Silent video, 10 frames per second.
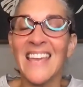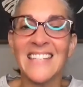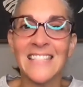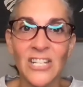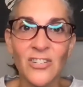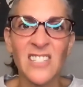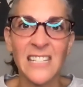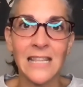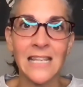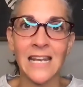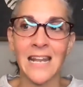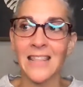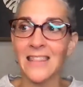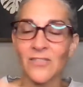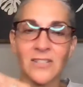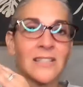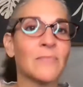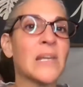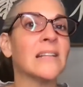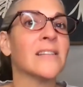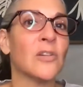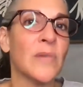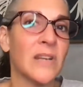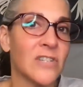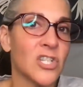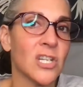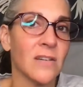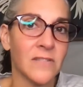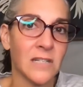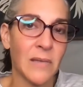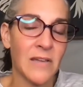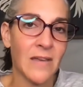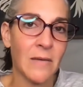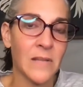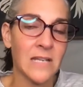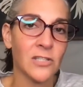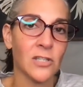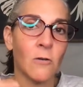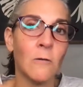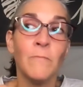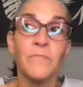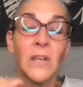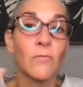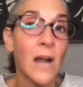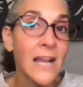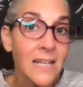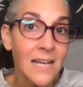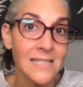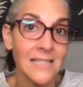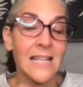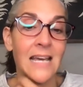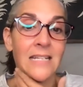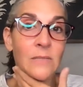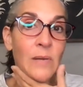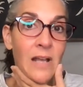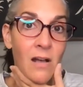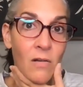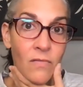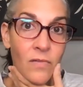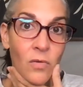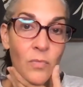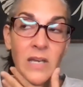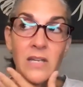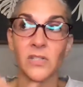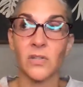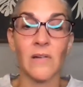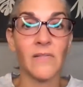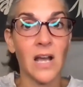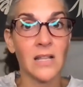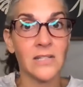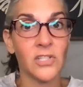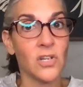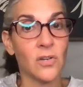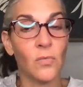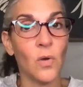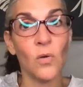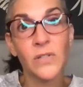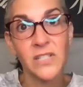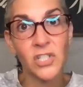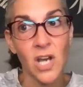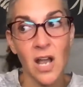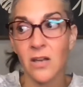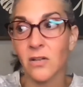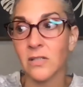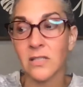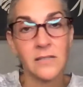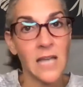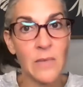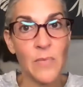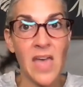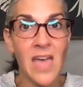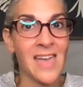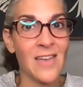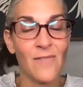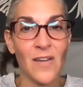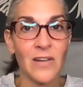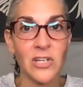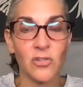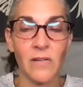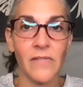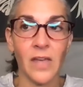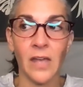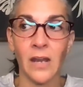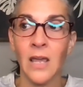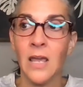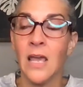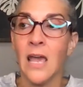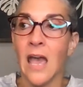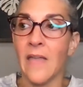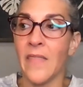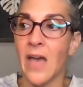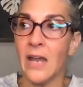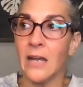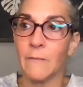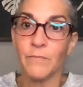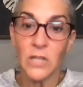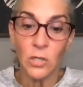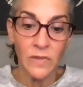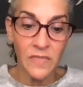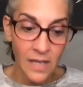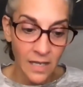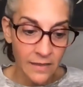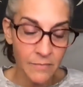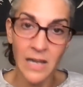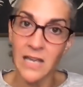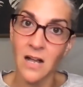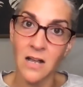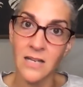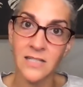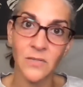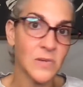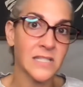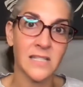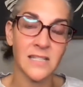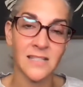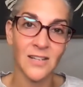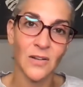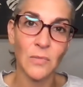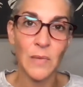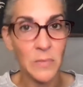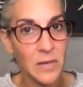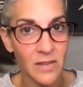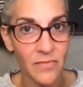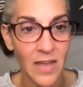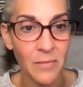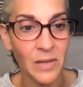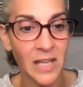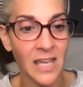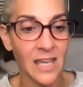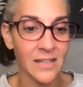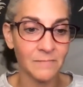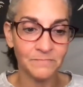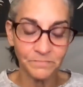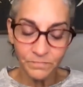it's interesting that there's been a little bit of a shift in my family. So recognizing that has been helpful because I've got this, oldest child, type A, very driven. And then you would think that my youngest was this, the baby of the family and